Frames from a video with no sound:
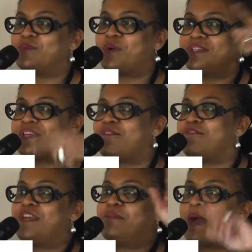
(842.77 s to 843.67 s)
What is that
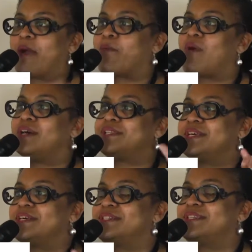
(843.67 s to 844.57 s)
feedback
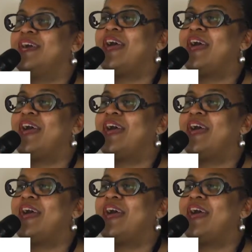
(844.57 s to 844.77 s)
process?